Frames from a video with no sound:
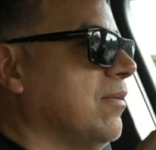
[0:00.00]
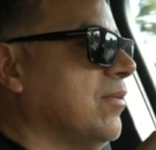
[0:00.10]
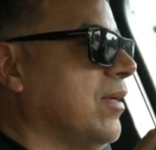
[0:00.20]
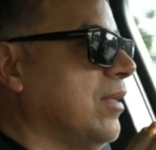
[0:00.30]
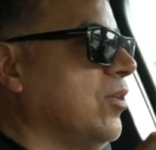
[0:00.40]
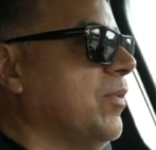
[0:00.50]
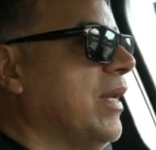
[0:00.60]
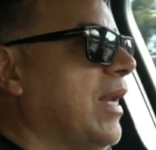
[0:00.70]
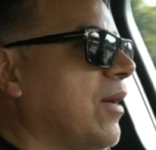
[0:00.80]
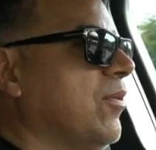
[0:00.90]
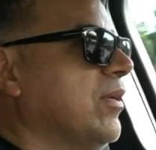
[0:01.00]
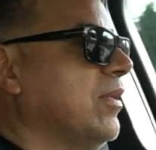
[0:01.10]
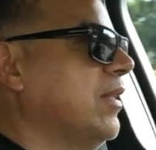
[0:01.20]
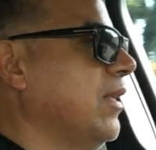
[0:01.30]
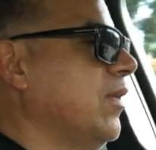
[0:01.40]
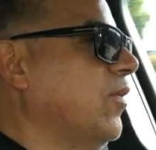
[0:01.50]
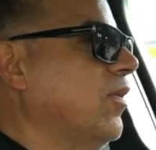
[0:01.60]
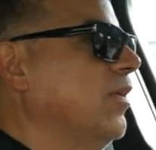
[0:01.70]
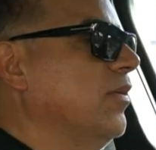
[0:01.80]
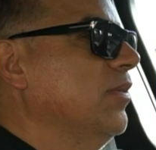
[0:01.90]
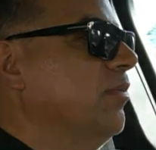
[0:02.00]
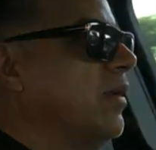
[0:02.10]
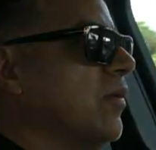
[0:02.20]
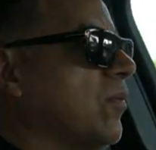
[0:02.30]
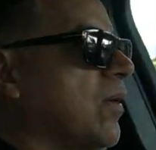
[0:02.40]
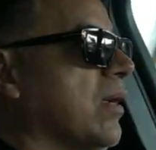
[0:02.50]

or a little bit louder than they are on the Model Y.